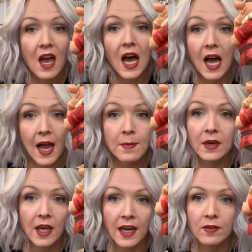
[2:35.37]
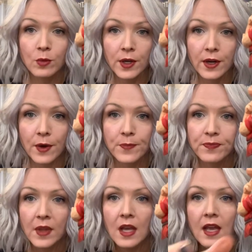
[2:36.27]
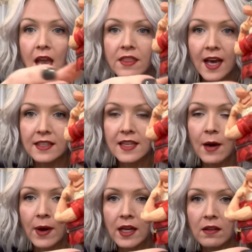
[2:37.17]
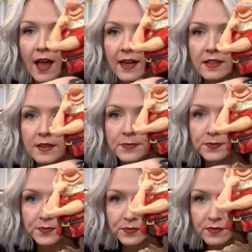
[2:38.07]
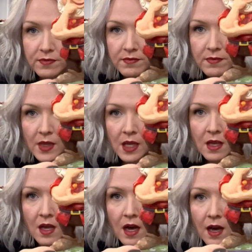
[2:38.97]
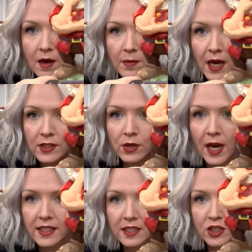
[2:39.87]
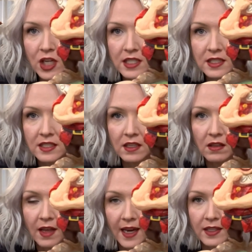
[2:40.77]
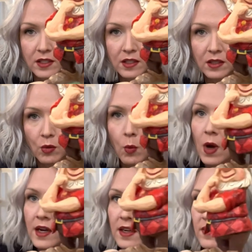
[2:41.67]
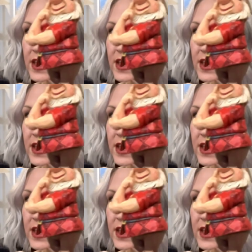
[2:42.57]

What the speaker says: I'm kind of a weirdo, and that's how I collect. I try to just collect one of